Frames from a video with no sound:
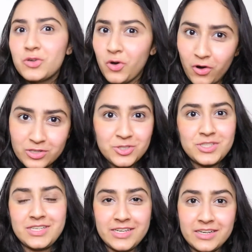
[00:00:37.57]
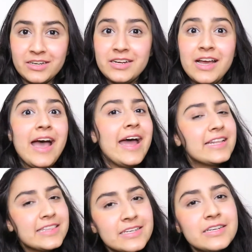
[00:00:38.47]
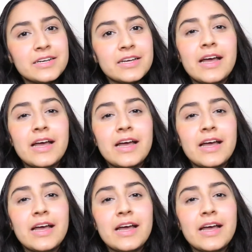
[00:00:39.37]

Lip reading: gorgeous hair. And third,